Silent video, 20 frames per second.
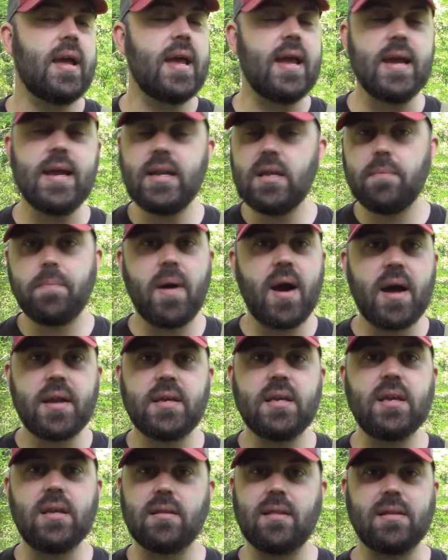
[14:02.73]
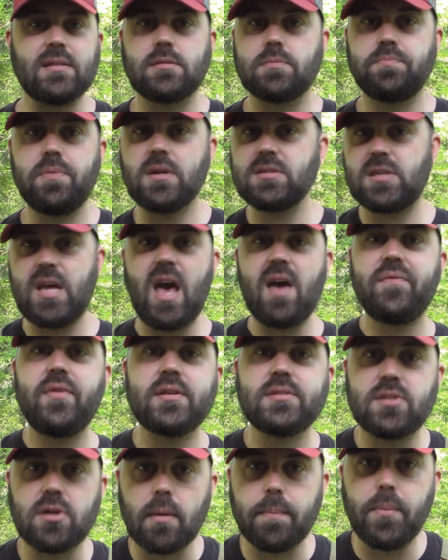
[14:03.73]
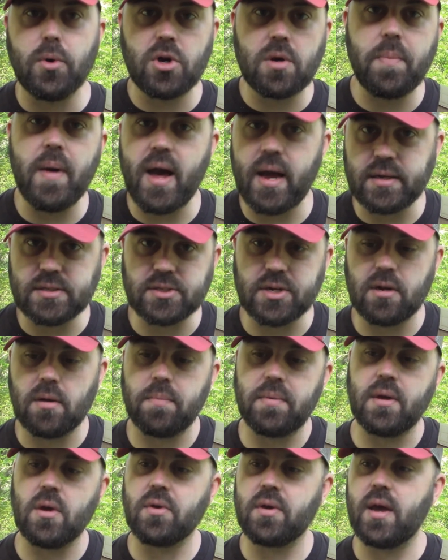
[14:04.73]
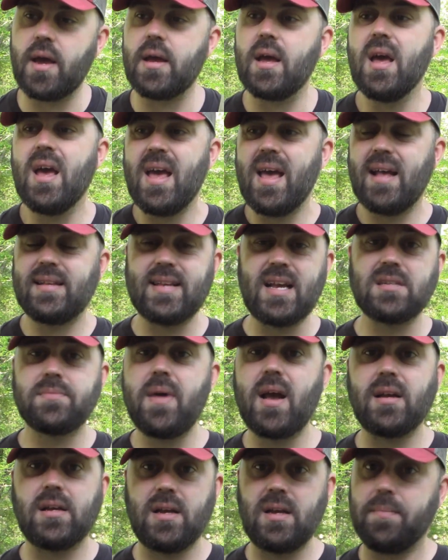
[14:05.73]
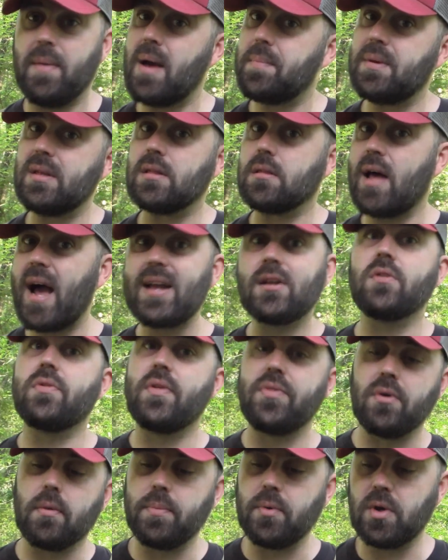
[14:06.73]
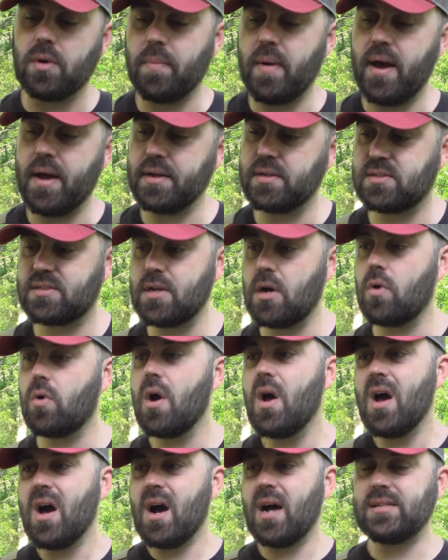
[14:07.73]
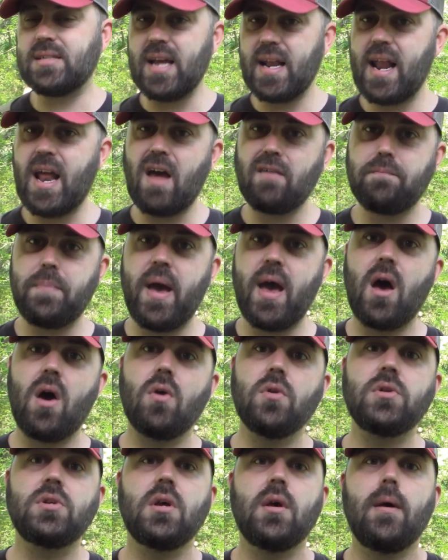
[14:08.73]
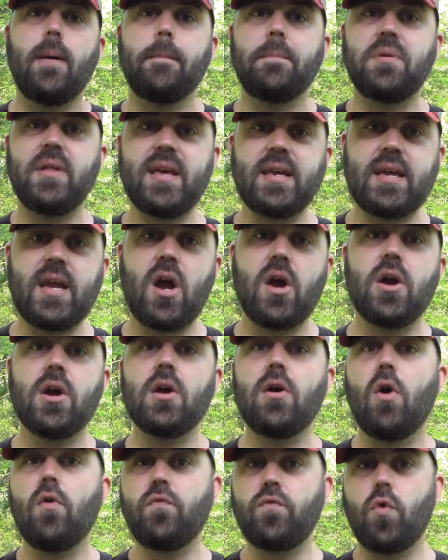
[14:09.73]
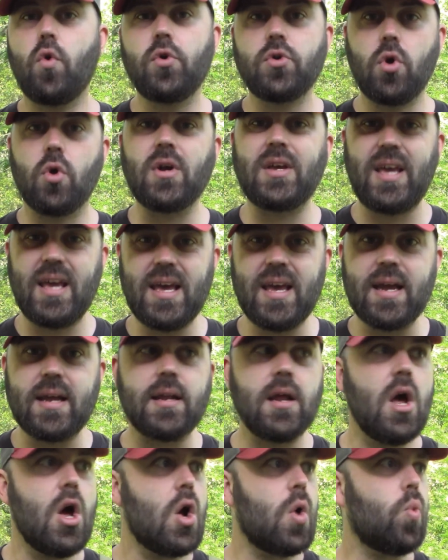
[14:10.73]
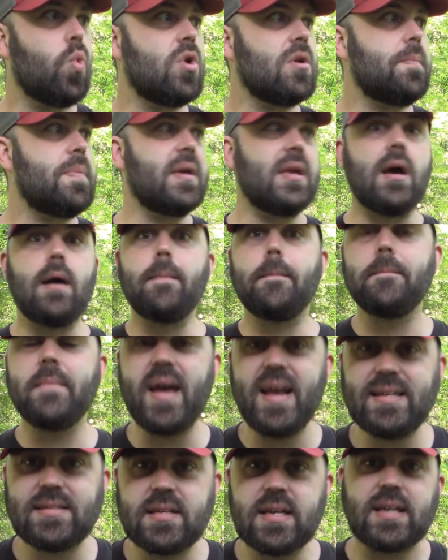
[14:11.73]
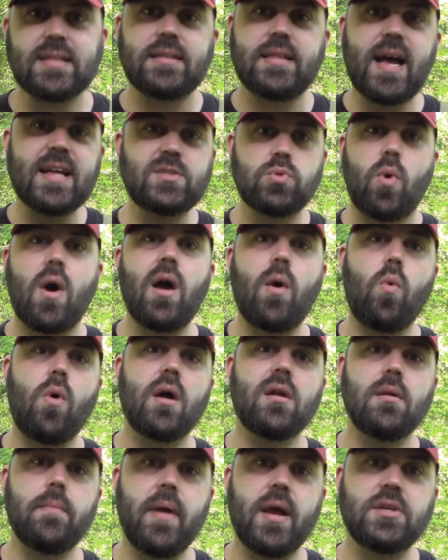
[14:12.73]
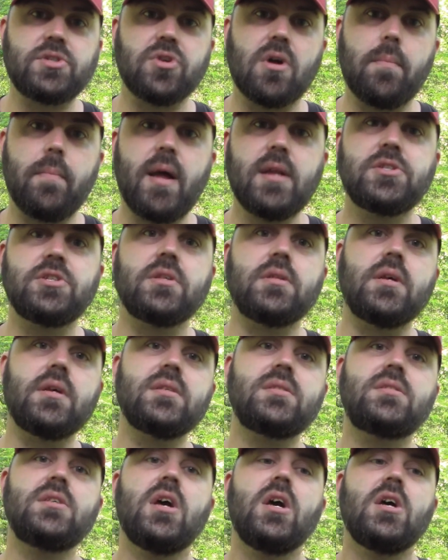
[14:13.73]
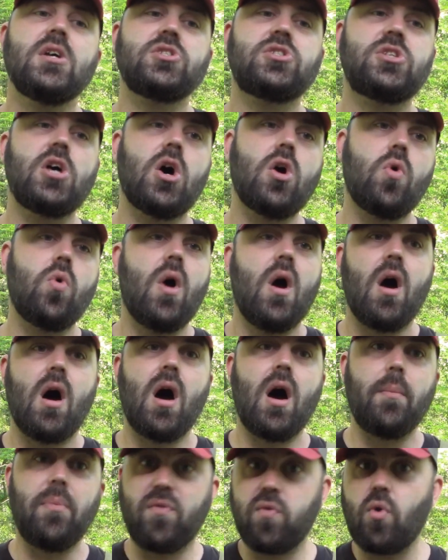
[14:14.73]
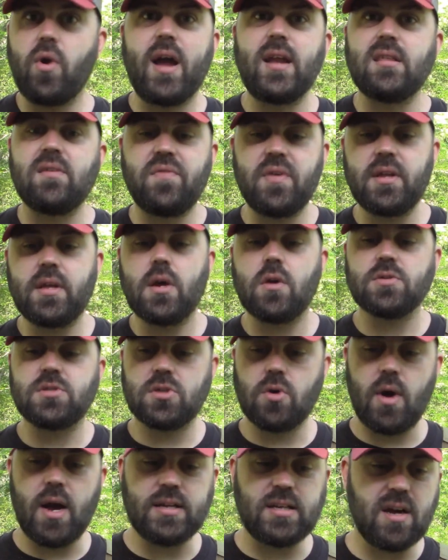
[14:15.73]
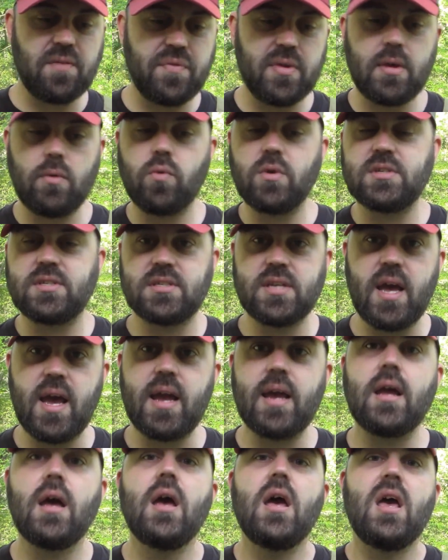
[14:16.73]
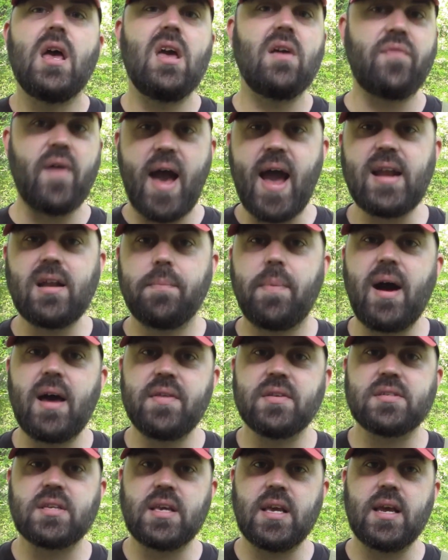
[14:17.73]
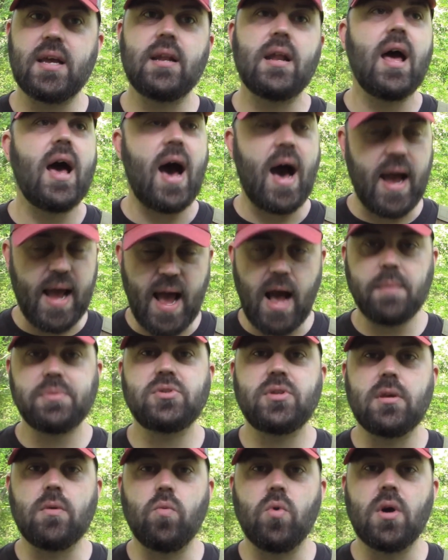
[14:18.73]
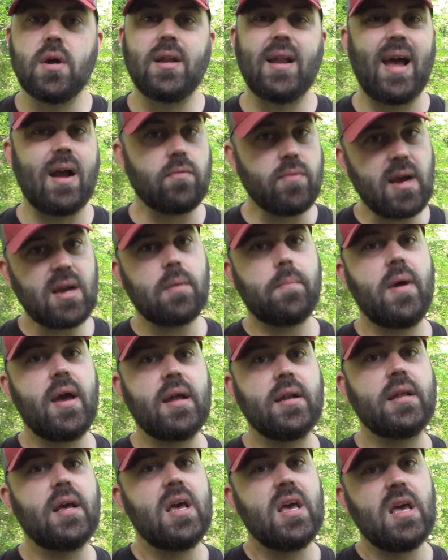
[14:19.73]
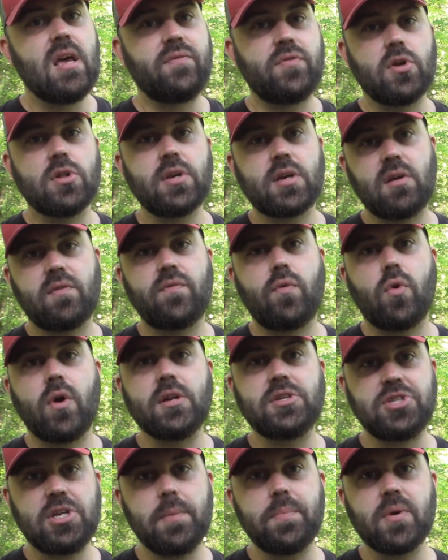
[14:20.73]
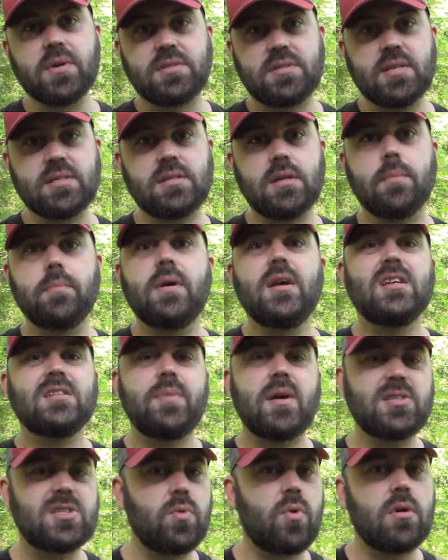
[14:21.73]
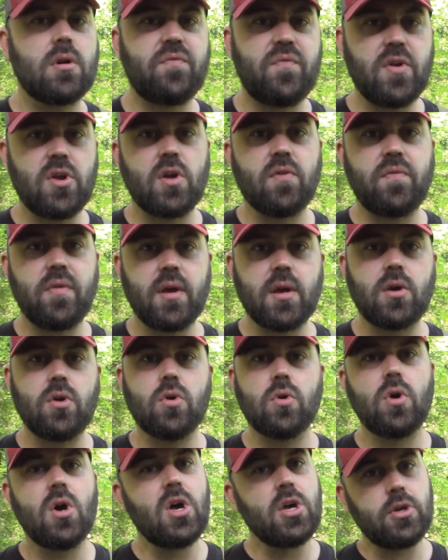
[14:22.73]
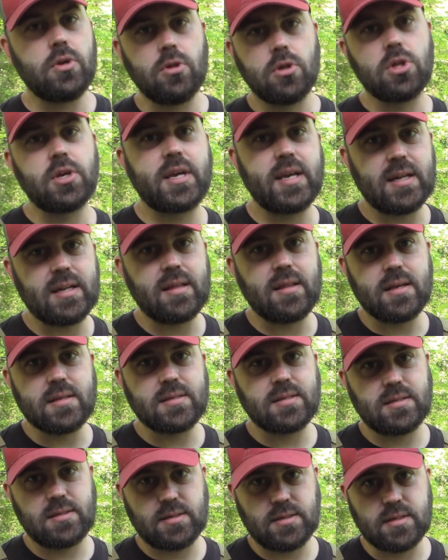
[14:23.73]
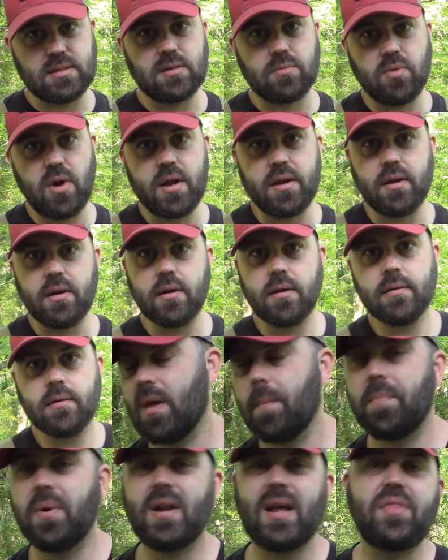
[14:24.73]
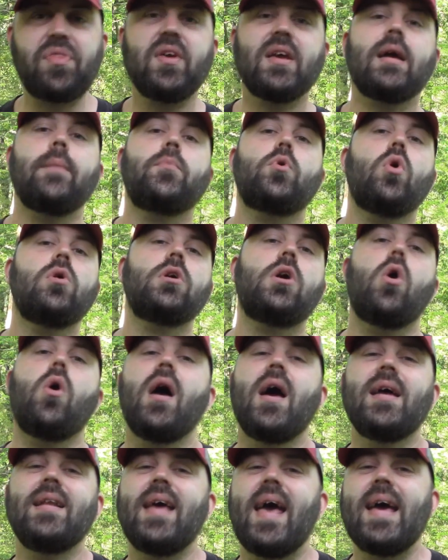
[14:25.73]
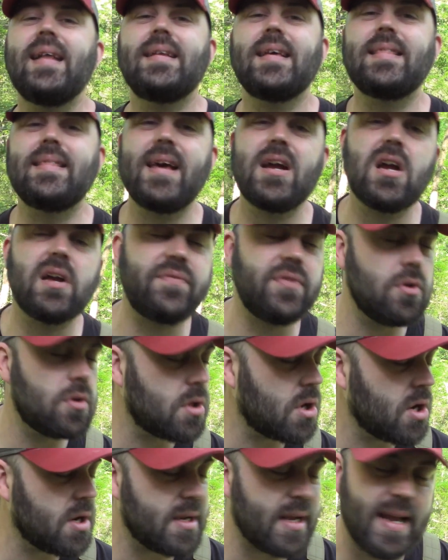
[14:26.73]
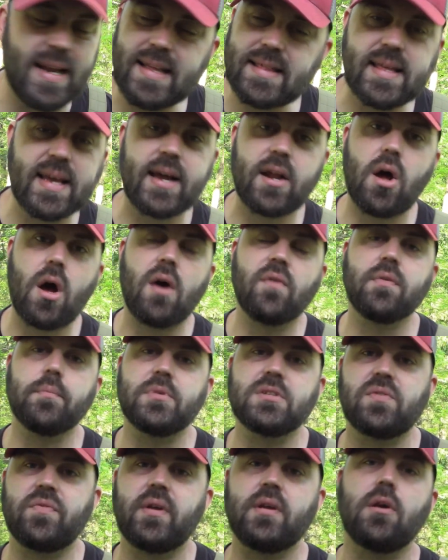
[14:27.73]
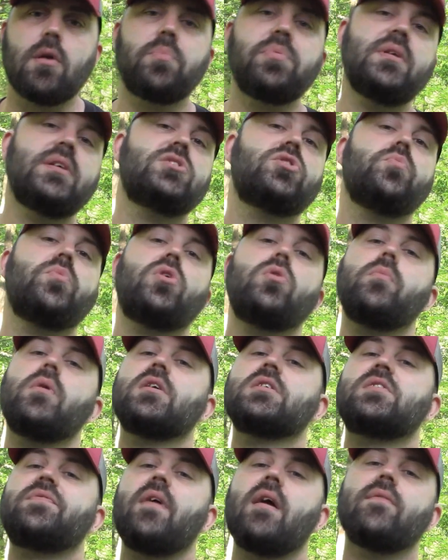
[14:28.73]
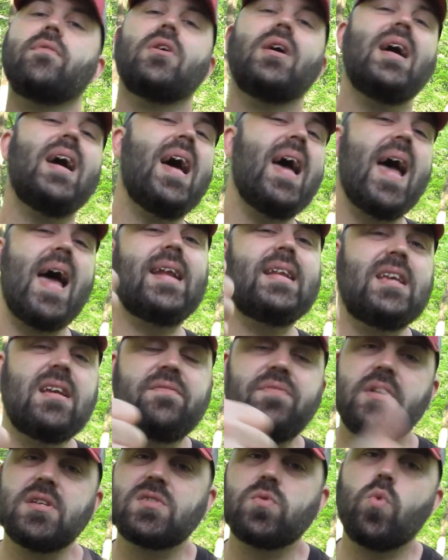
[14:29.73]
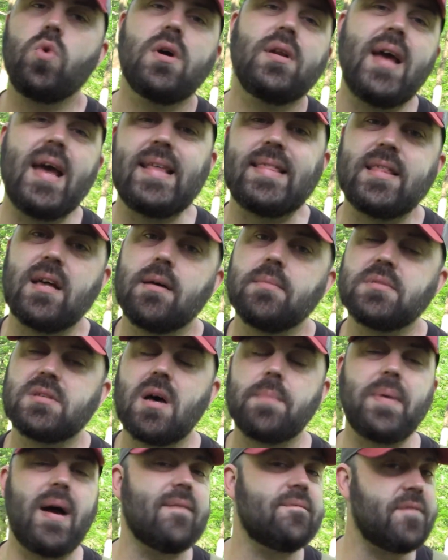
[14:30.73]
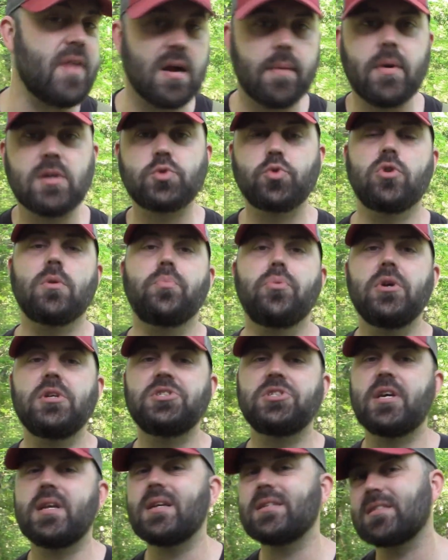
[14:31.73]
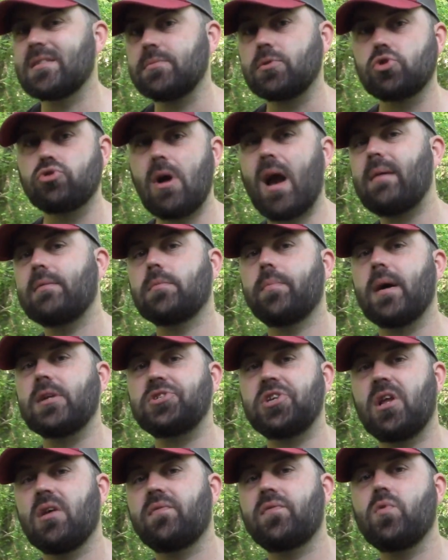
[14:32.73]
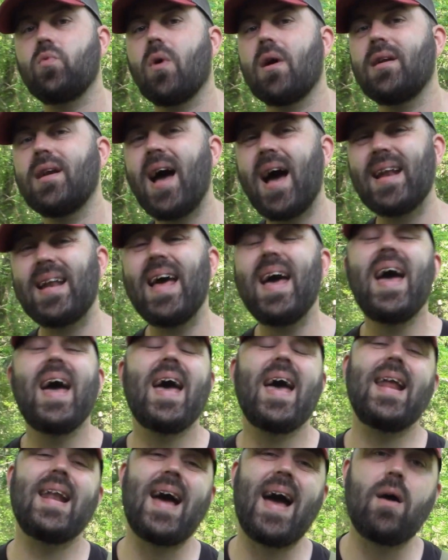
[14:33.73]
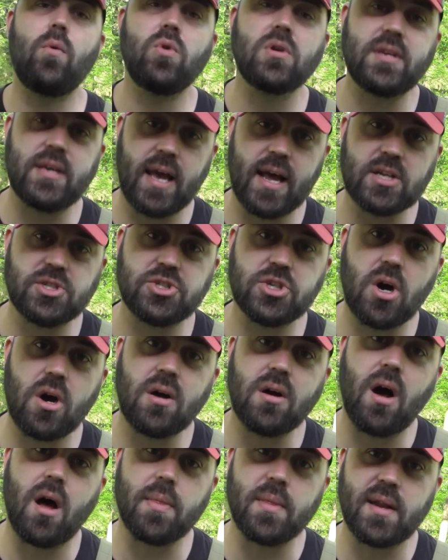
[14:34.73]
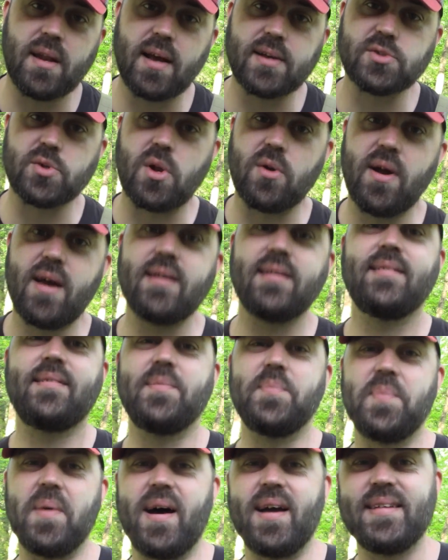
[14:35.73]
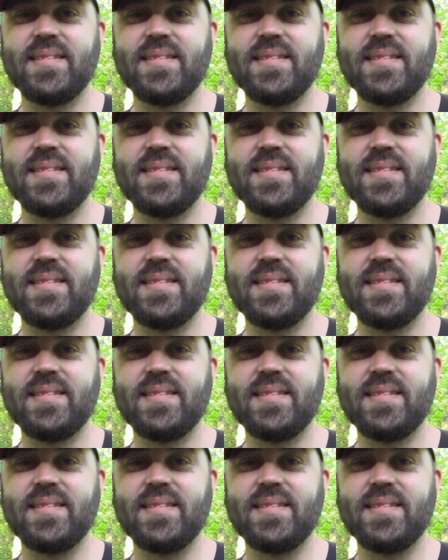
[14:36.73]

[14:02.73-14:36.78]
anybody as heavy as their book bag is going to be okay it's as it might be lighter than their book bag so a 10 and a half pound plate carrier for your kid would be amazing that's why i wanted to make sure i mentioned this so uh, before i end the video so i definitely would say if i had to buy this again i absolutely would and i recommend if you're looking for a cheaper system especially one to fit your vehicle you look into this system right here but I think I'm going to go ahead and end it there. If you learned anything at all from this video, please do me a humongous favor and give this one a thumbs up. I very much would appreciate it. Subscribe to my channel if you are not, and I will catch y'all on the next one. All right, bye.